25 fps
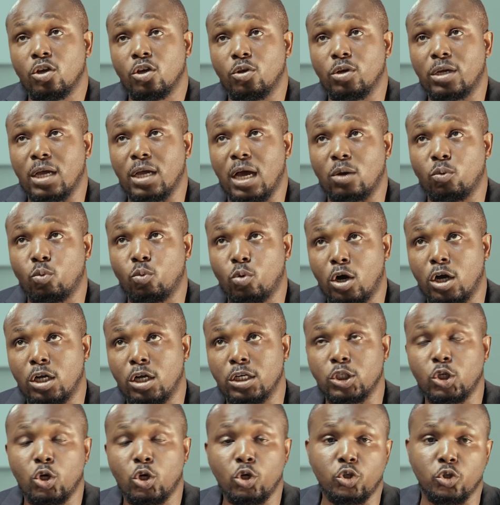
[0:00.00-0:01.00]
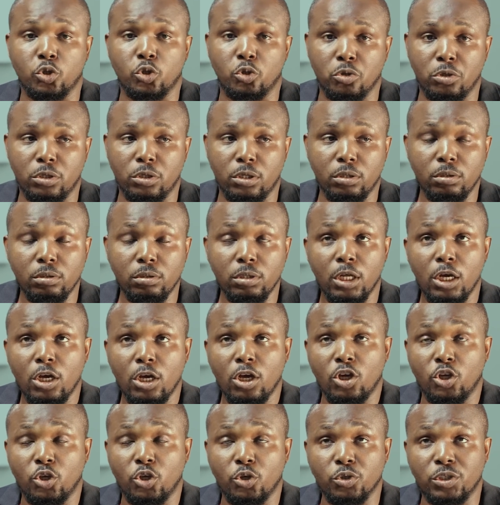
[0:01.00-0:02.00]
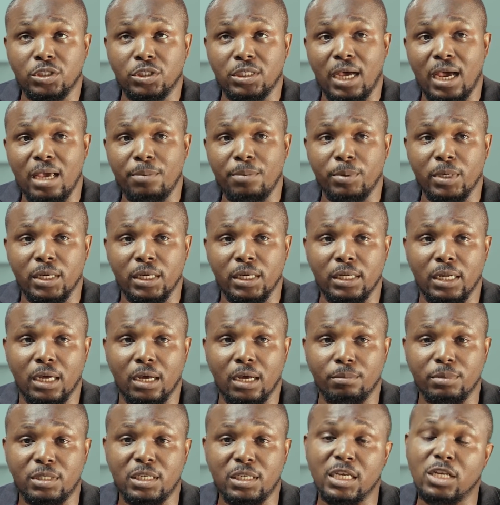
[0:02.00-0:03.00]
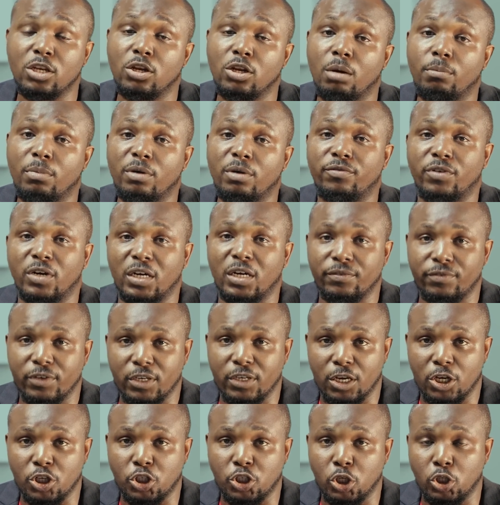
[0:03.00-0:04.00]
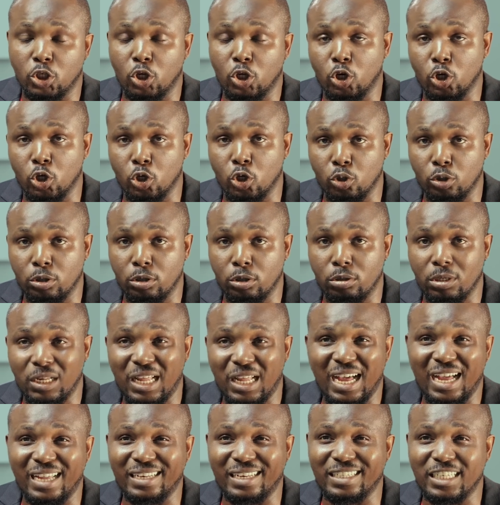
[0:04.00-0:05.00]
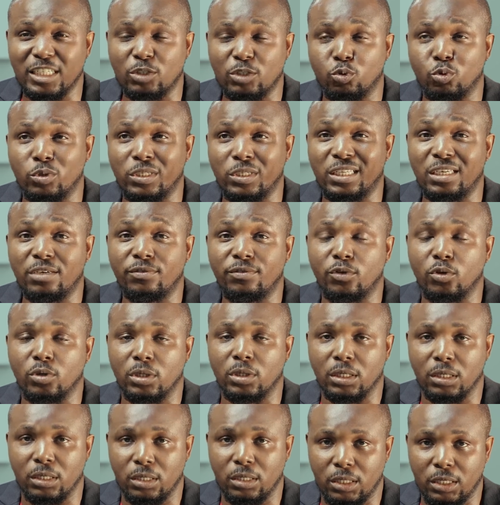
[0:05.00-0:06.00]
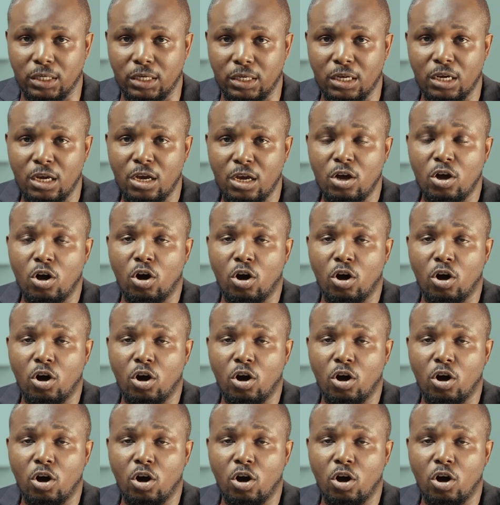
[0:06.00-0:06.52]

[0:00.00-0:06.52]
You can, one, go to Google, you type in TIN number verification on Google, and it will give you a link.